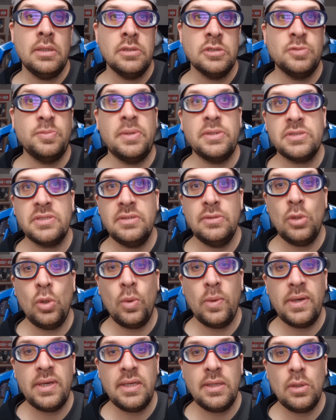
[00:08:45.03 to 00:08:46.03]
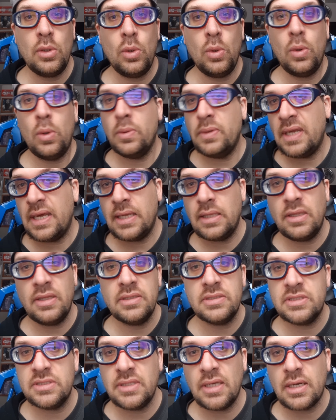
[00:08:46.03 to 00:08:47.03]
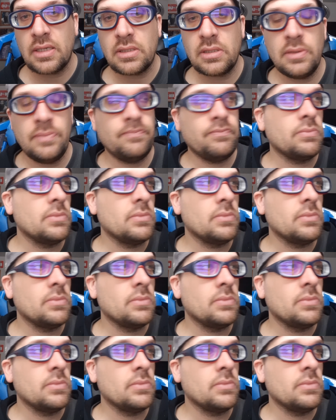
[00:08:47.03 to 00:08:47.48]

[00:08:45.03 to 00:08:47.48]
Especially in 08, 09. It sucked.